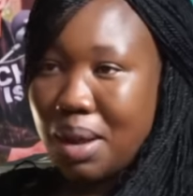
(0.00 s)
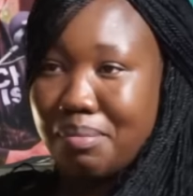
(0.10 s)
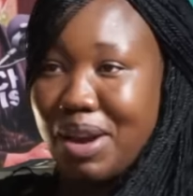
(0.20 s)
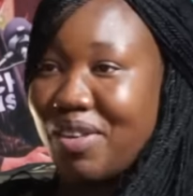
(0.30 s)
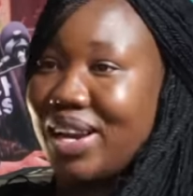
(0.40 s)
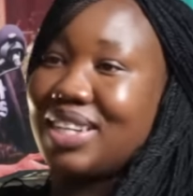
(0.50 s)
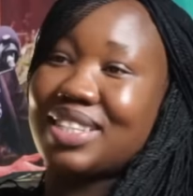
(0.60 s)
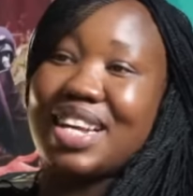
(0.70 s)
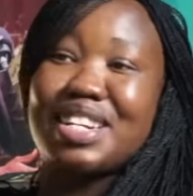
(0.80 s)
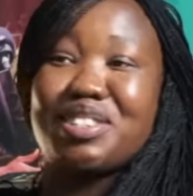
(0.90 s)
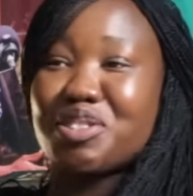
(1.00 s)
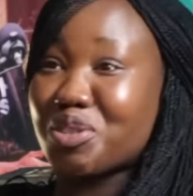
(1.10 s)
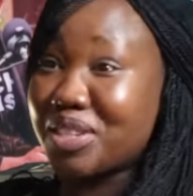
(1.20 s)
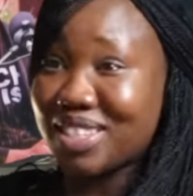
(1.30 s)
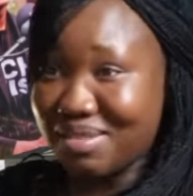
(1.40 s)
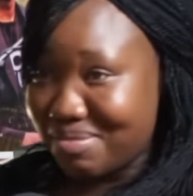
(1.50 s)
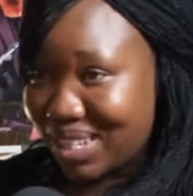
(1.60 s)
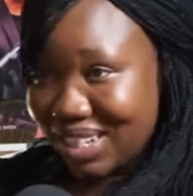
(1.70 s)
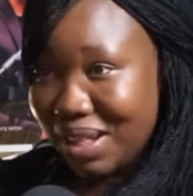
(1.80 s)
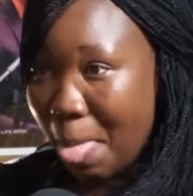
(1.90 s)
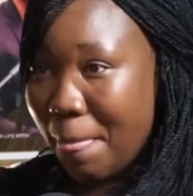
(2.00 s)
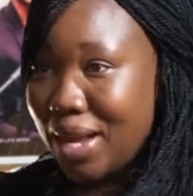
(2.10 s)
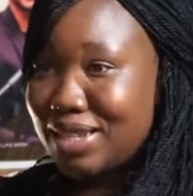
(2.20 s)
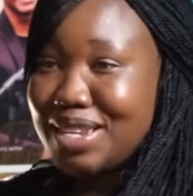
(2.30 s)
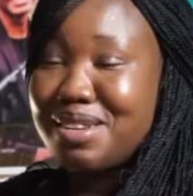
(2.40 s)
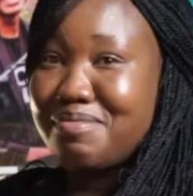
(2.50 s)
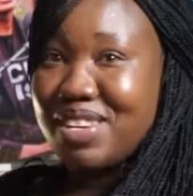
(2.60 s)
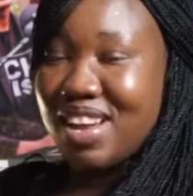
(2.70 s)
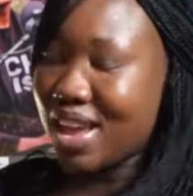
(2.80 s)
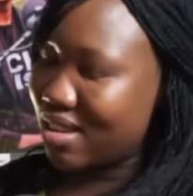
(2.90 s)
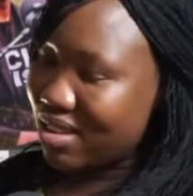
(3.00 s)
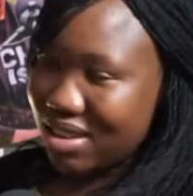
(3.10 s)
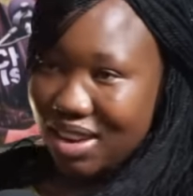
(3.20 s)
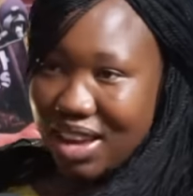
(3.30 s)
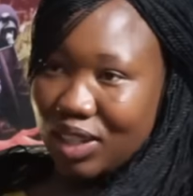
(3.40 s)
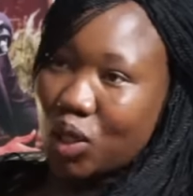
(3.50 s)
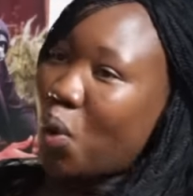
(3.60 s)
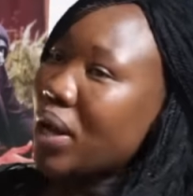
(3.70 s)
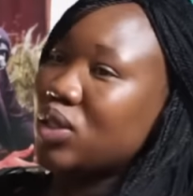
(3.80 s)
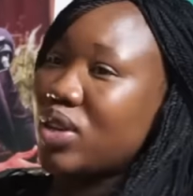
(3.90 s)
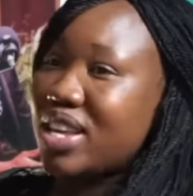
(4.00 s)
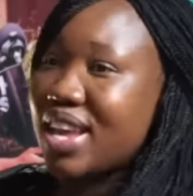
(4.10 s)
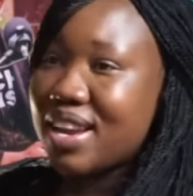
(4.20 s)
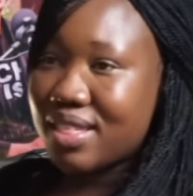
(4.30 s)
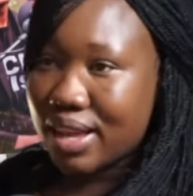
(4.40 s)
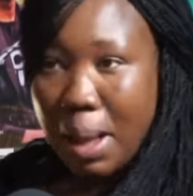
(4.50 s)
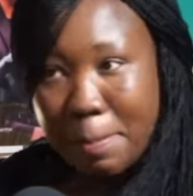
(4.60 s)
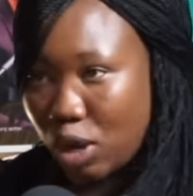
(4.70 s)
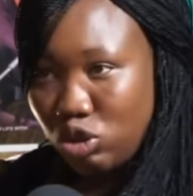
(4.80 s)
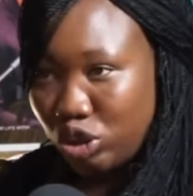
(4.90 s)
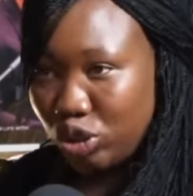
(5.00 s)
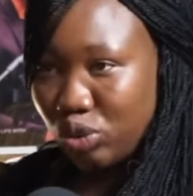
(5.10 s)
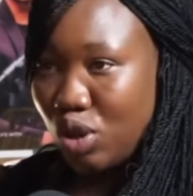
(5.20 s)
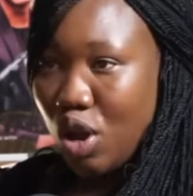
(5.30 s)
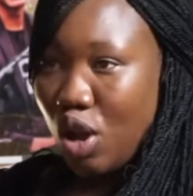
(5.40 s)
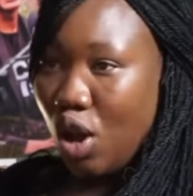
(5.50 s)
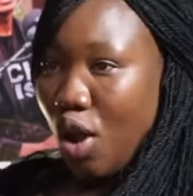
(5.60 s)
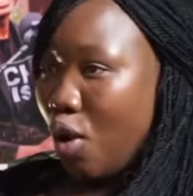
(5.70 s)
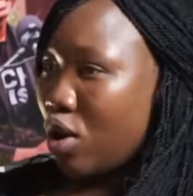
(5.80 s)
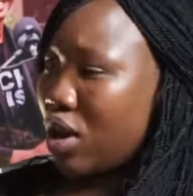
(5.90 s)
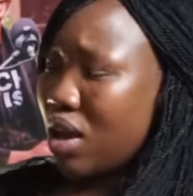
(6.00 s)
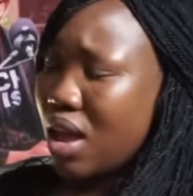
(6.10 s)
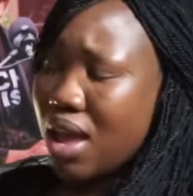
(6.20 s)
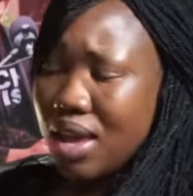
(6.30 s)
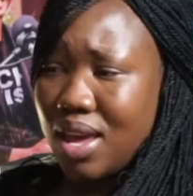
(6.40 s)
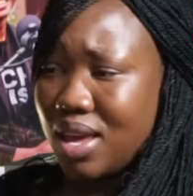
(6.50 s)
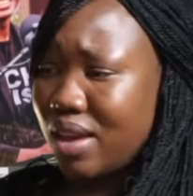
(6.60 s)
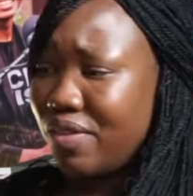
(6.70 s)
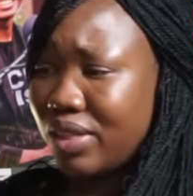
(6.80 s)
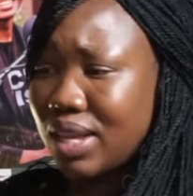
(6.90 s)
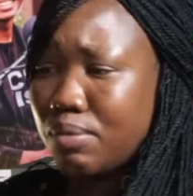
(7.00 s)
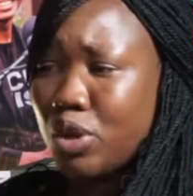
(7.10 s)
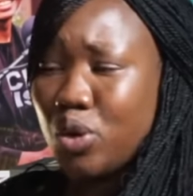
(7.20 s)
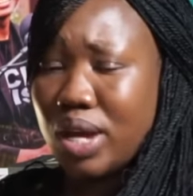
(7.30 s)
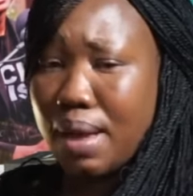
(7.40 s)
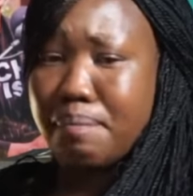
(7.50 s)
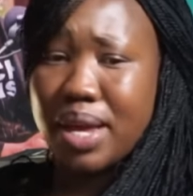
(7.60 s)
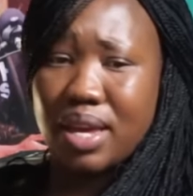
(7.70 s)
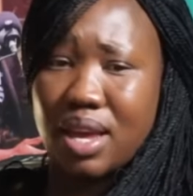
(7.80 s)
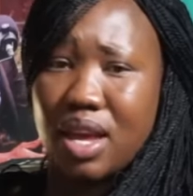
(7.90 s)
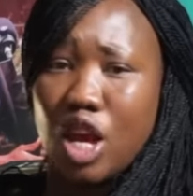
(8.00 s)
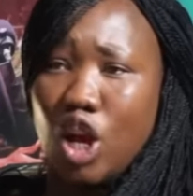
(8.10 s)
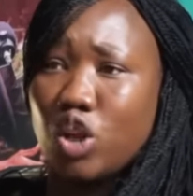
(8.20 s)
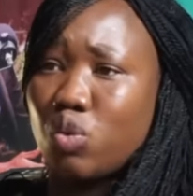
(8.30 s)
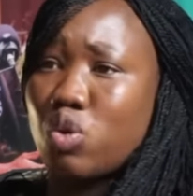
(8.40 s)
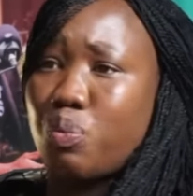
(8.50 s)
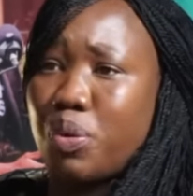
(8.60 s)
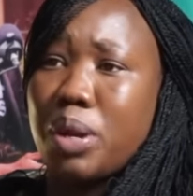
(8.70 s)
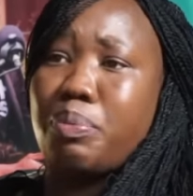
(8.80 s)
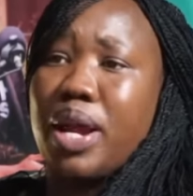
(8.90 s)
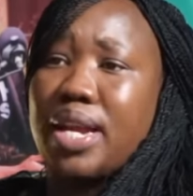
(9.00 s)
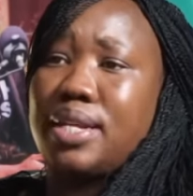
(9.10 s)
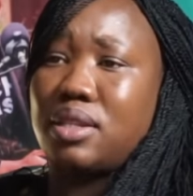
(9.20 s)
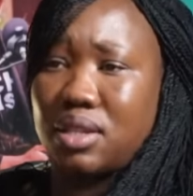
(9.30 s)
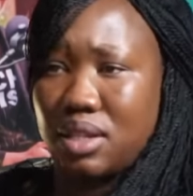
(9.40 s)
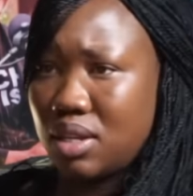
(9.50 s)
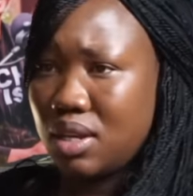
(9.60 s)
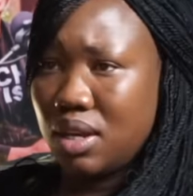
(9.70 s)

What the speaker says: My granny started insulting me, telling me, hey, don't want to hear anything about you. Hey, every time when you come back here, you bring pregnancy.